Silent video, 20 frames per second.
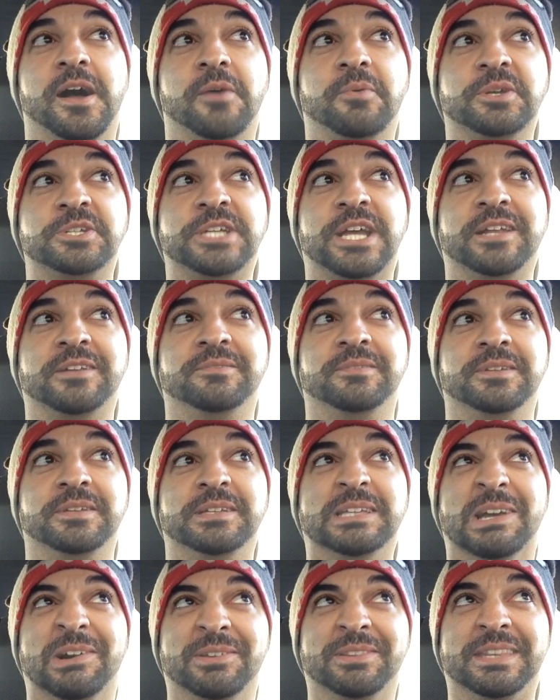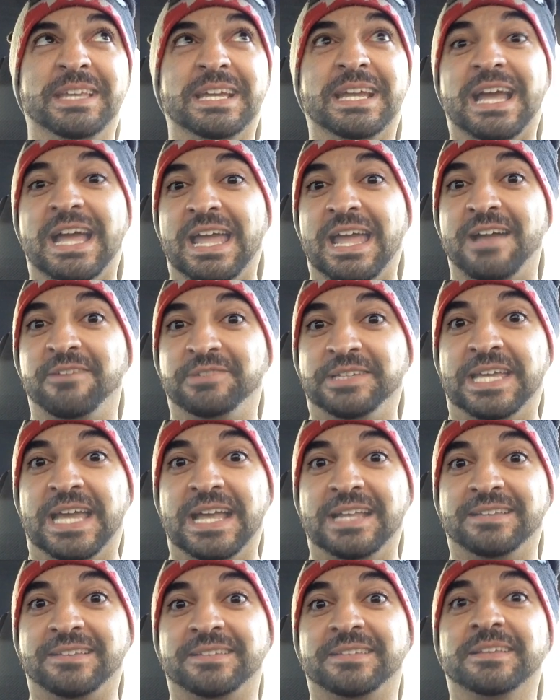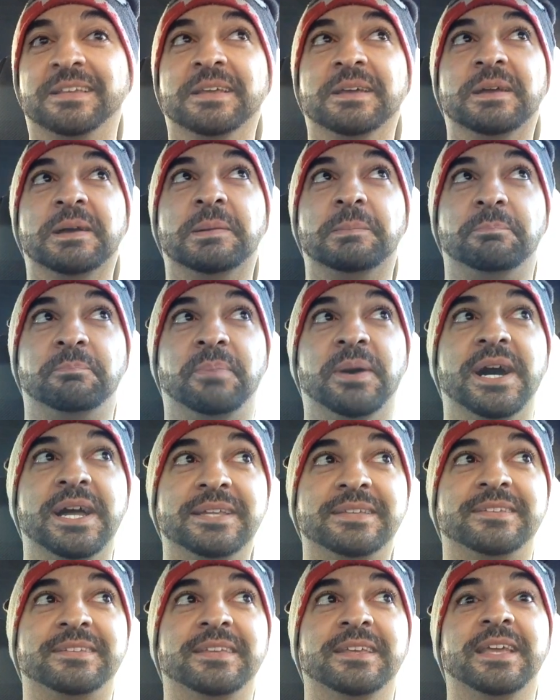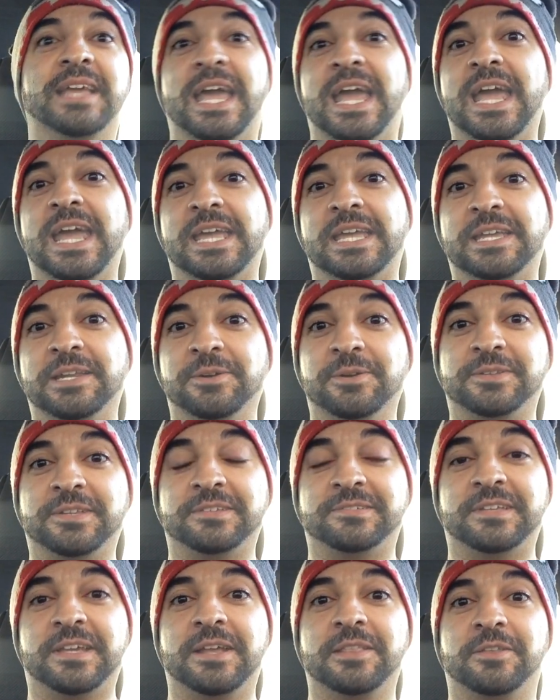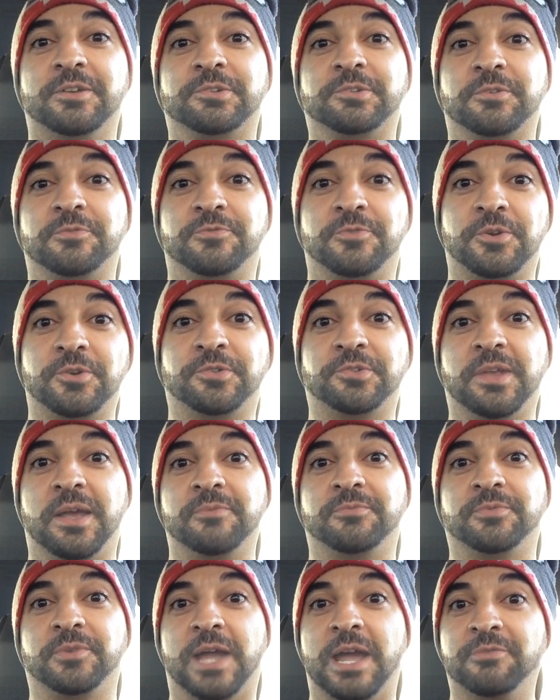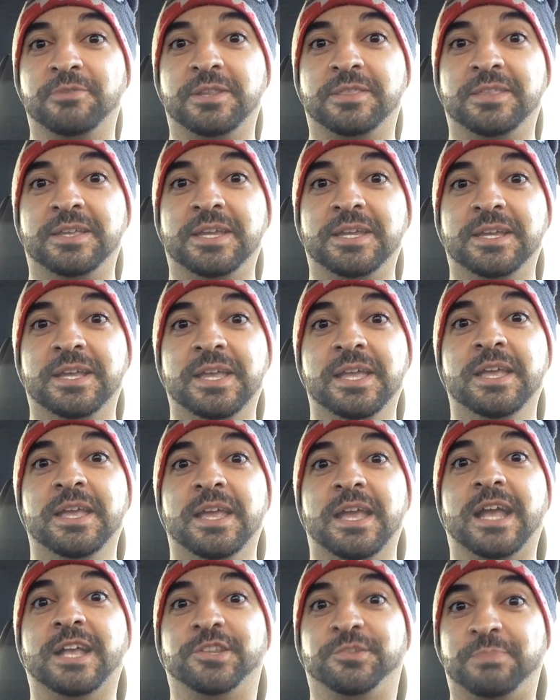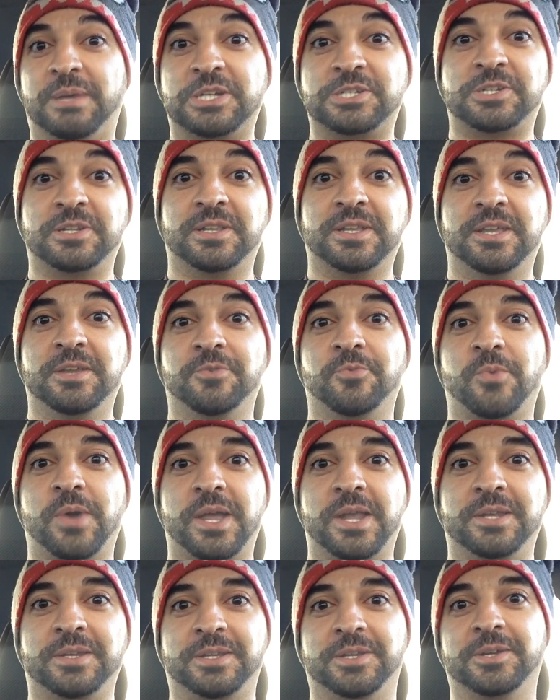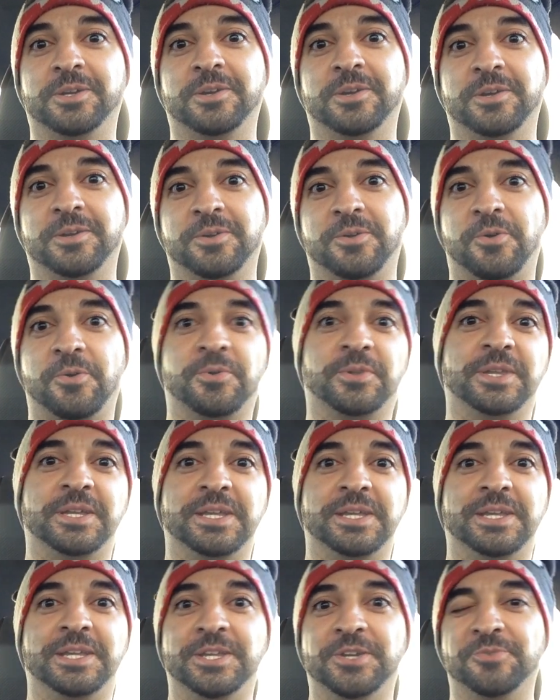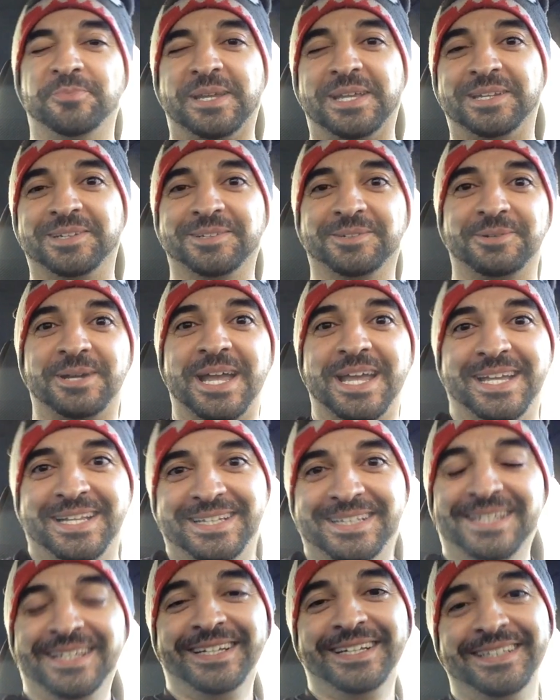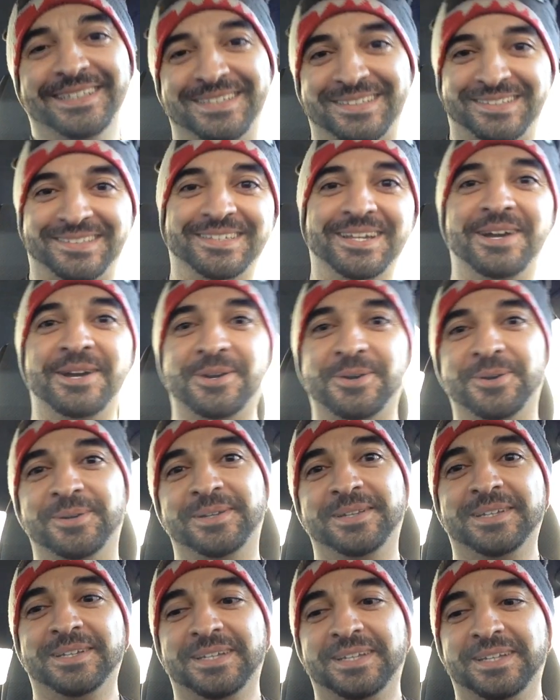which I don't think I have yet, but hey, you know what they say, there's a first time for everything, especially when you're only human, right? So,